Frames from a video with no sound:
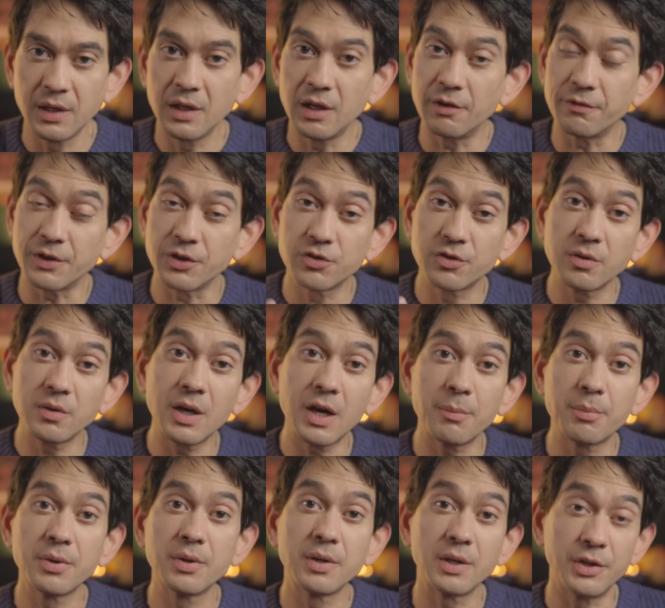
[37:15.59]
If I screw
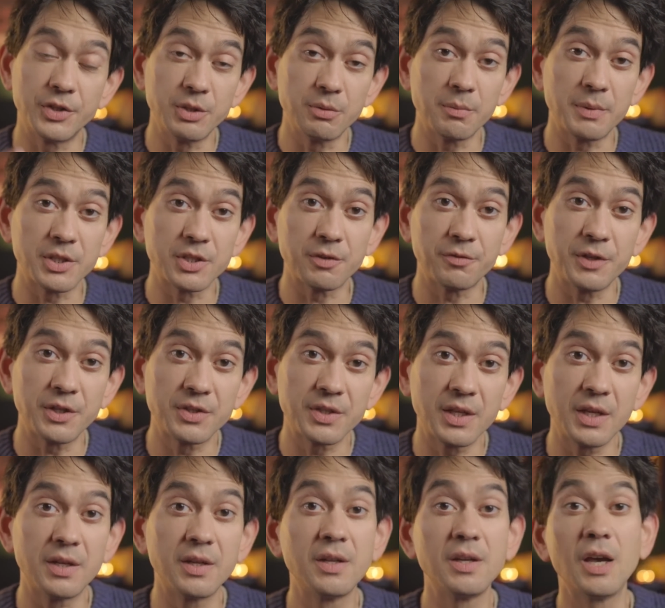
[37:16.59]
up, I'll do my best to fix
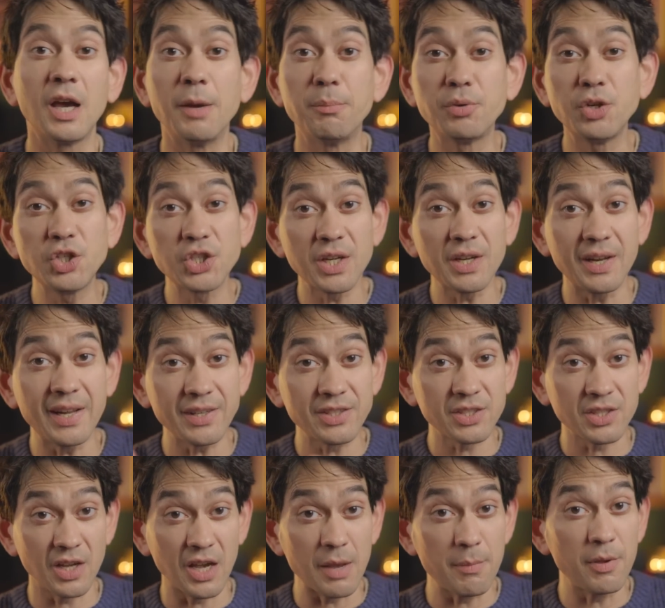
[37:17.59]
it. I appreciate it next
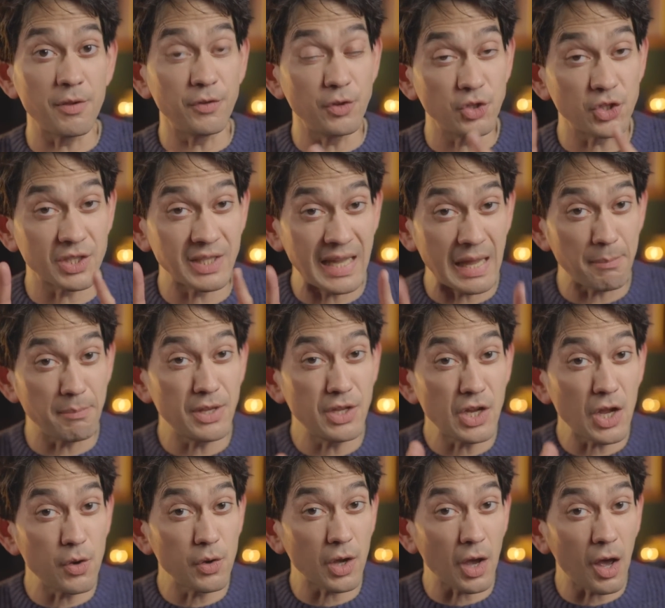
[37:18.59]
time if you just let me
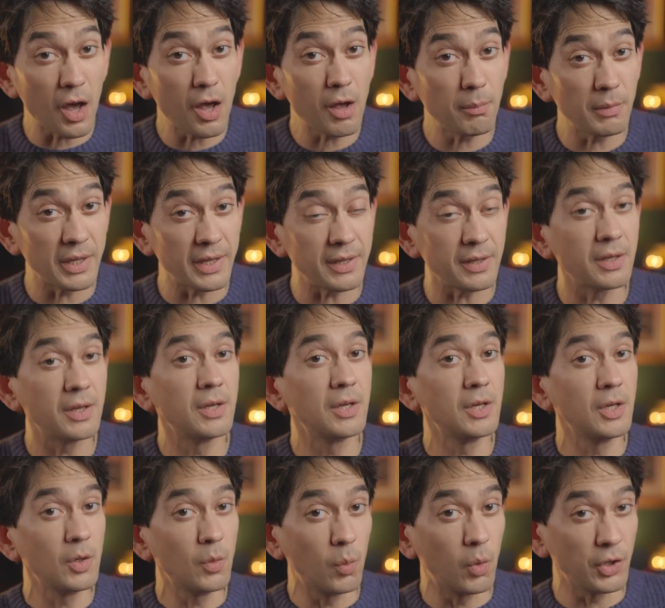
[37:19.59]
know calmly
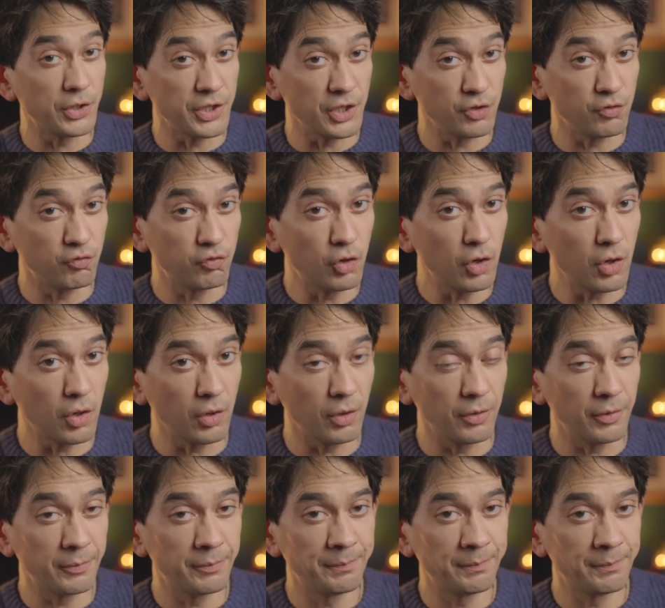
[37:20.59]
what is wrong.